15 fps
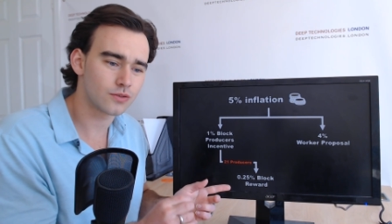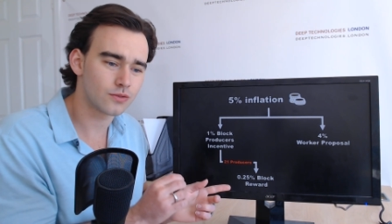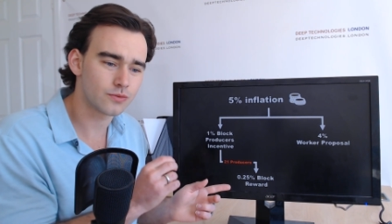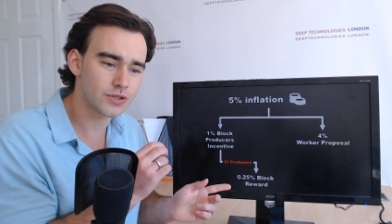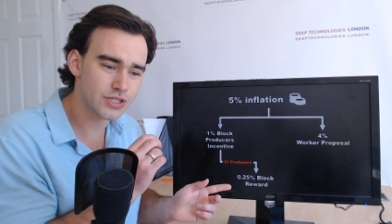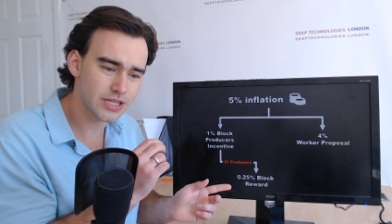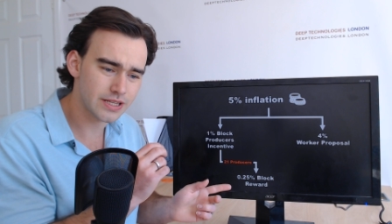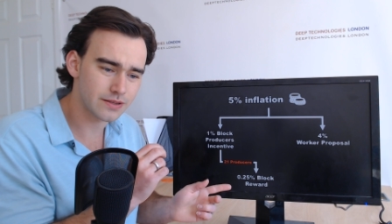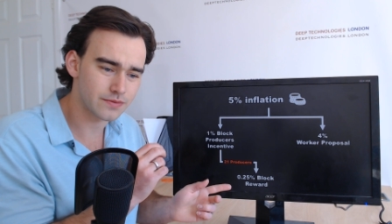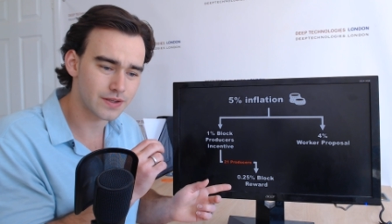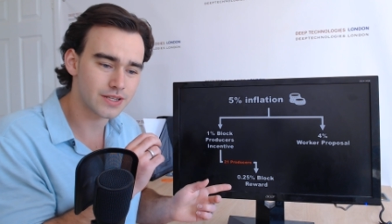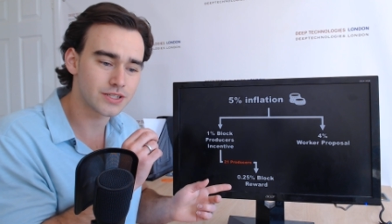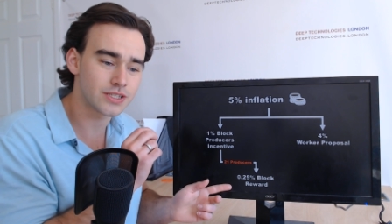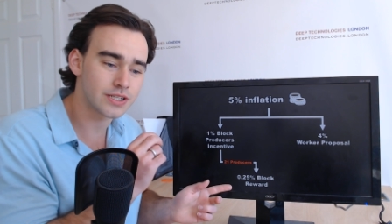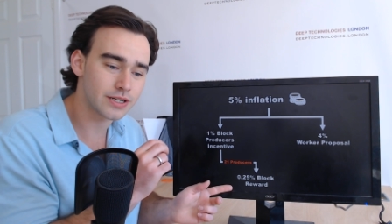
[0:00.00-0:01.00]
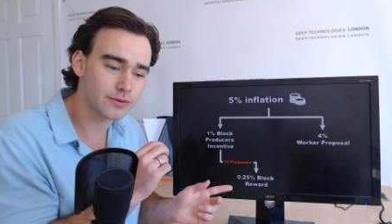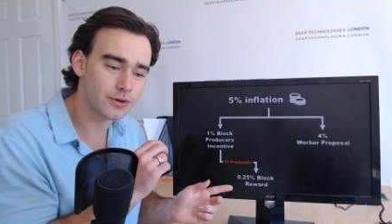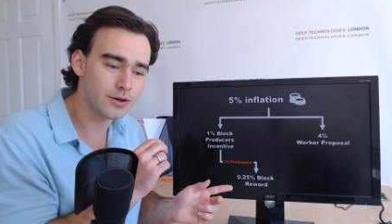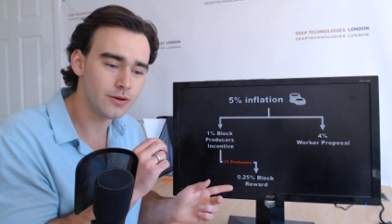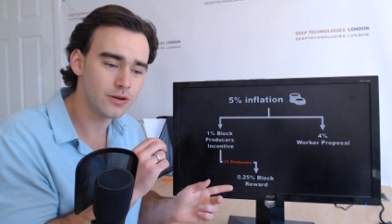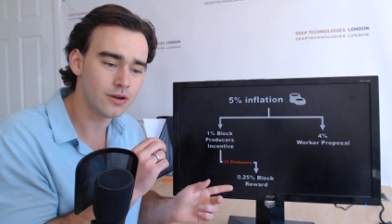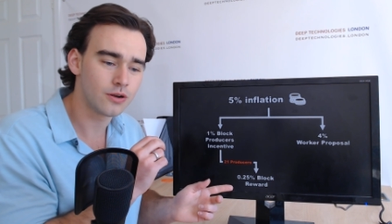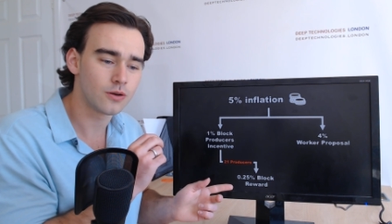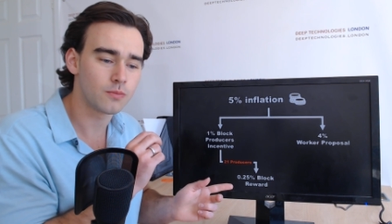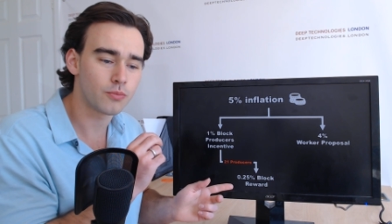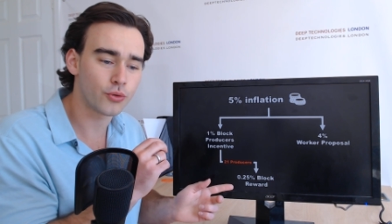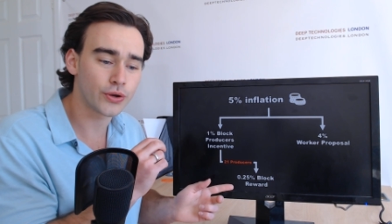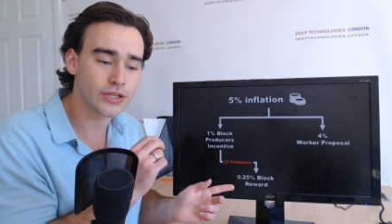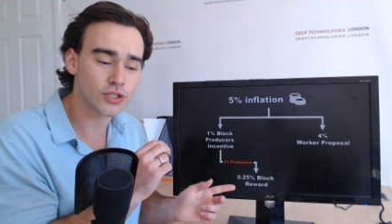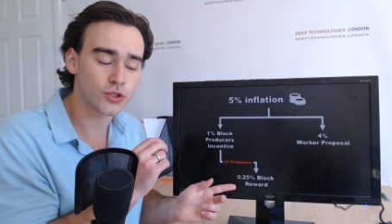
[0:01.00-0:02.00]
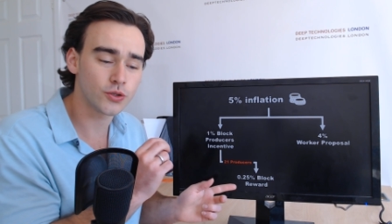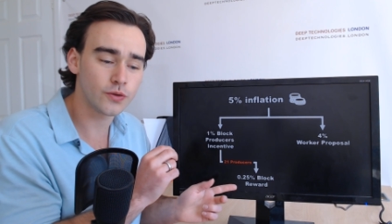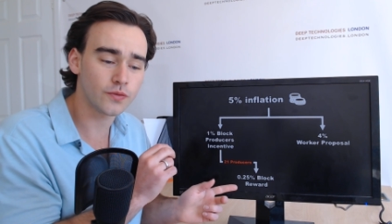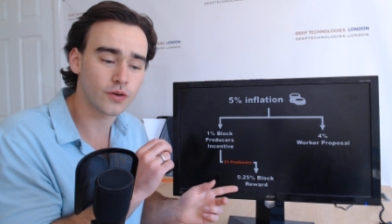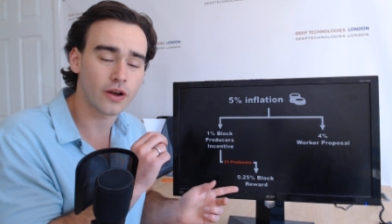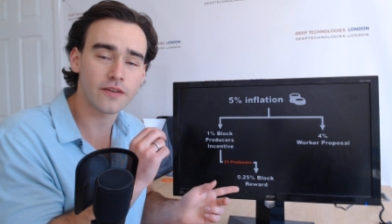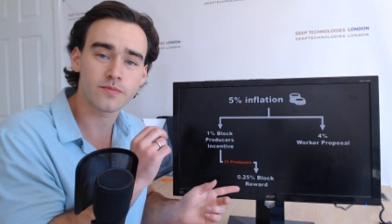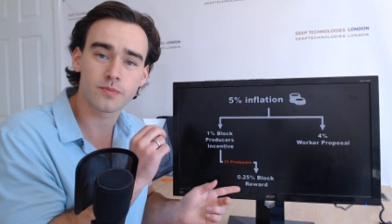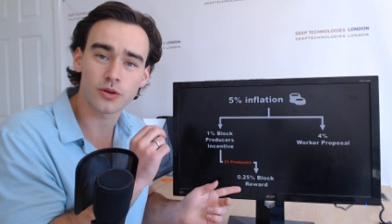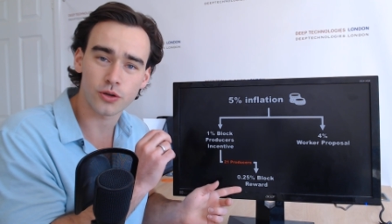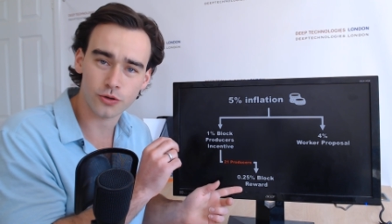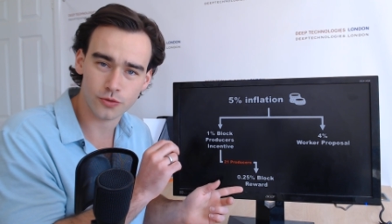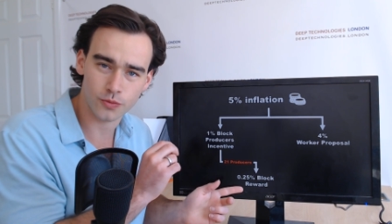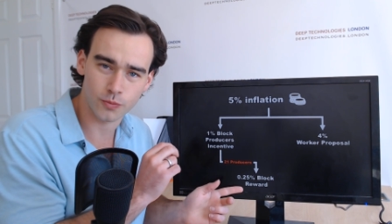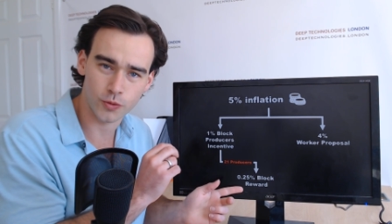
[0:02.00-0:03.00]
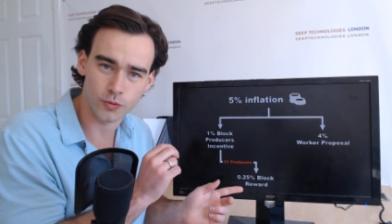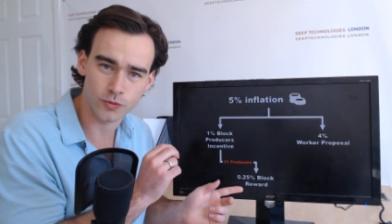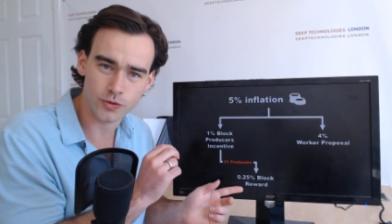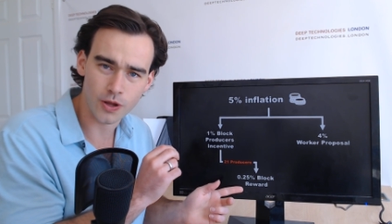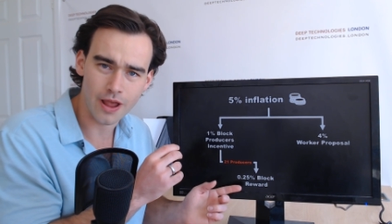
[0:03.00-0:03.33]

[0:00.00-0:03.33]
receive 0.25 block reward.